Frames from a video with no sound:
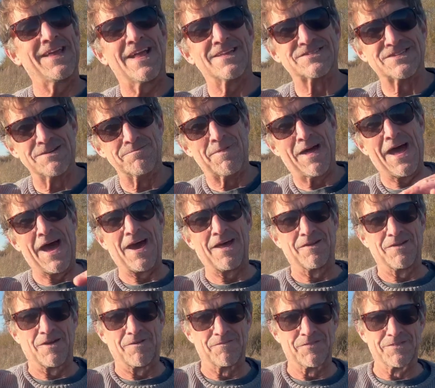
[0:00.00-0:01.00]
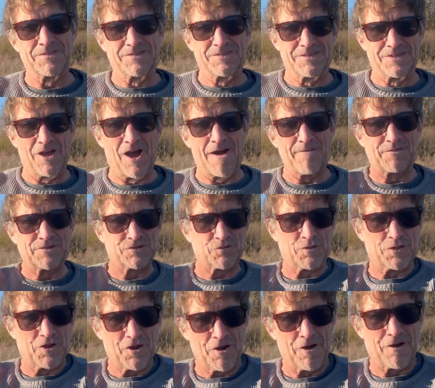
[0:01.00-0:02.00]
gets him out of the office
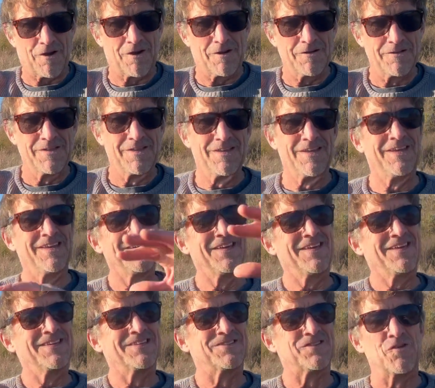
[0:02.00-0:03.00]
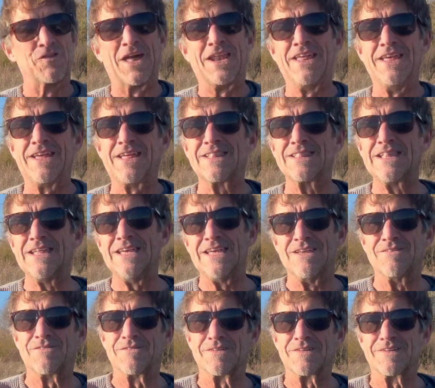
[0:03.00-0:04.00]
with her so that he can
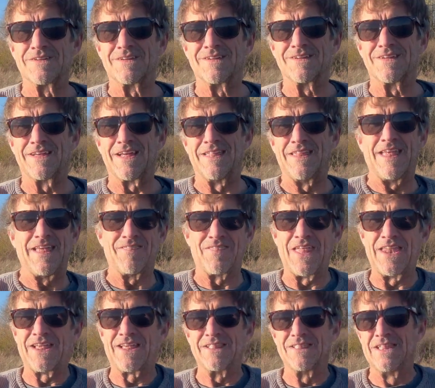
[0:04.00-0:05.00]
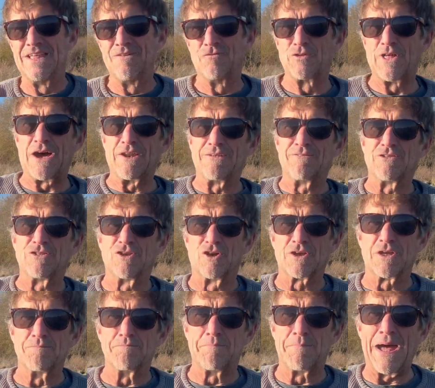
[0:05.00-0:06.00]
leave, and that he can leave without even
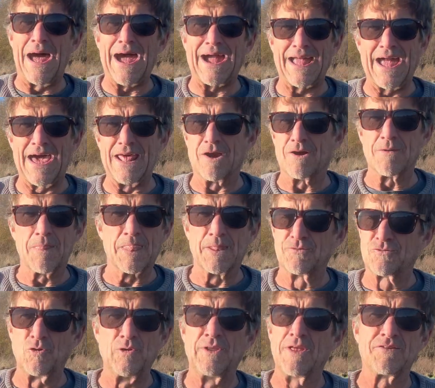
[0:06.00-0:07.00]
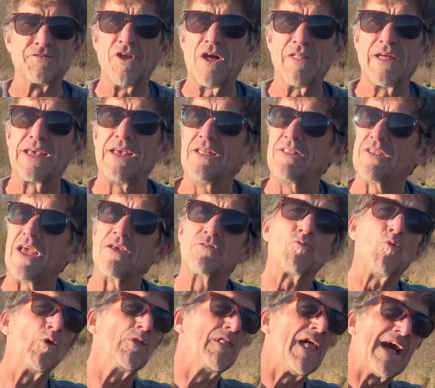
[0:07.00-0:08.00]
looking back at her. So it's not like he
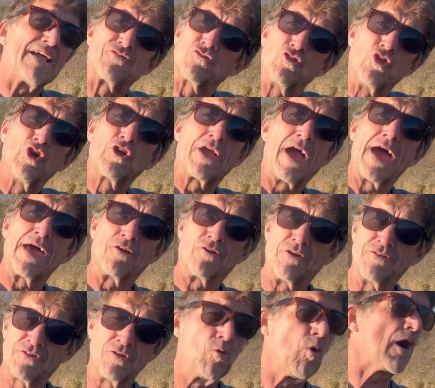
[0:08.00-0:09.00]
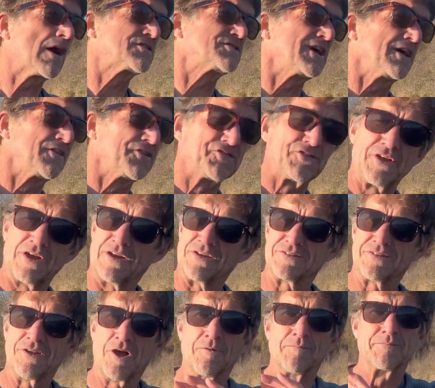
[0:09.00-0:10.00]
takes one last look at her as he walks down the
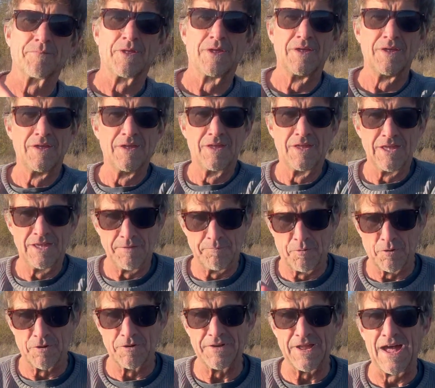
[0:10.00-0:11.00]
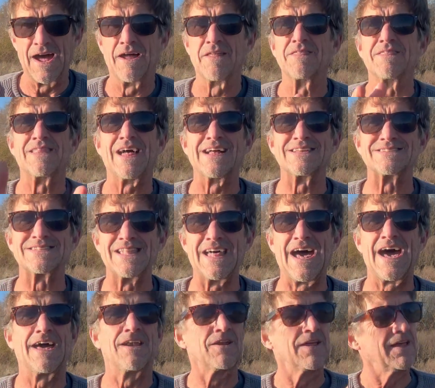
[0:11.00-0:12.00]
stairs. No, he put her down, that's
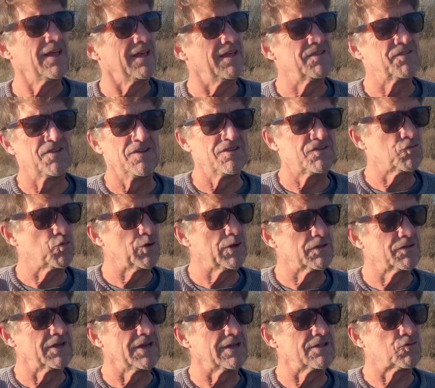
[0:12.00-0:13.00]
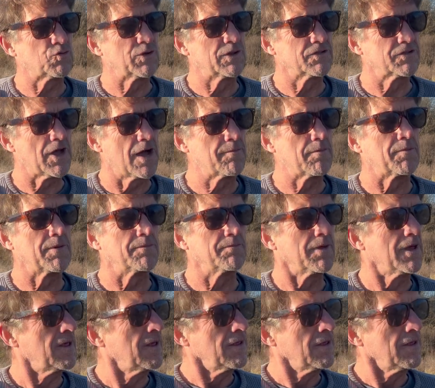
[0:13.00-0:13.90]
that. He sees Tweedledee and Tweedledum have been,